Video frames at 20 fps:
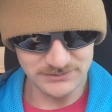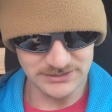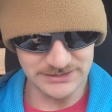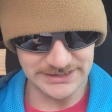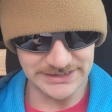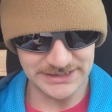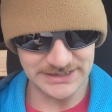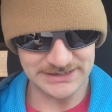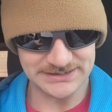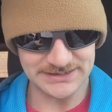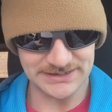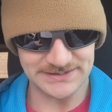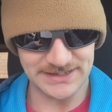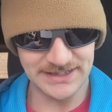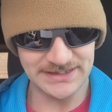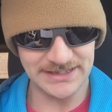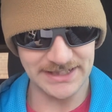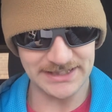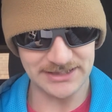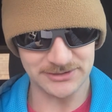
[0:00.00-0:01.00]
Then you got the
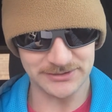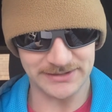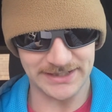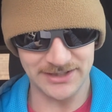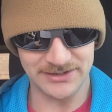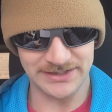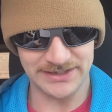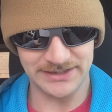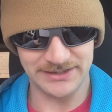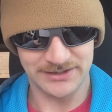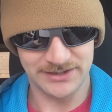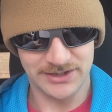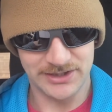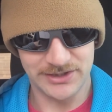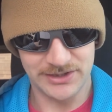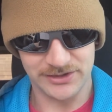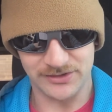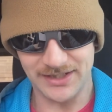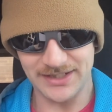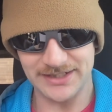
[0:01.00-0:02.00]
San Diego County
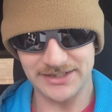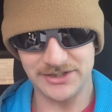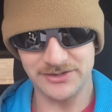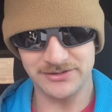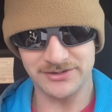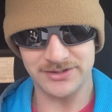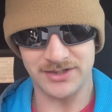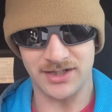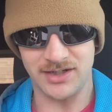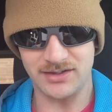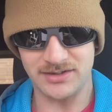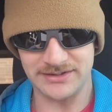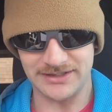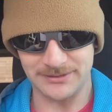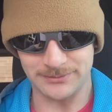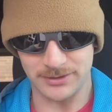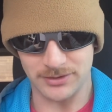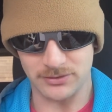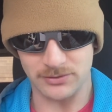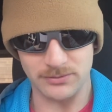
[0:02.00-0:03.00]
Credit Union Holiday
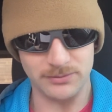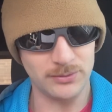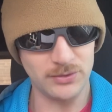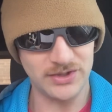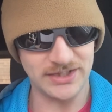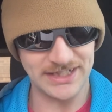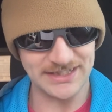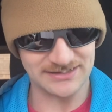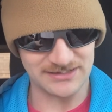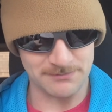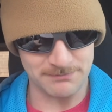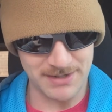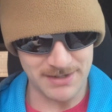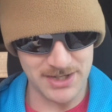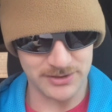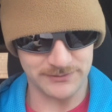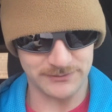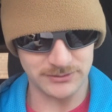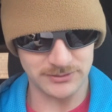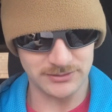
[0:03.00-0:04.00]
Bowl. Boy, that's a
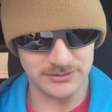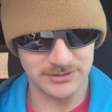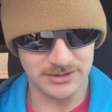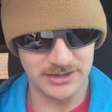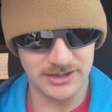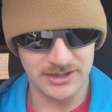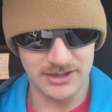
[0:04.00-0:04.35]
mouthful.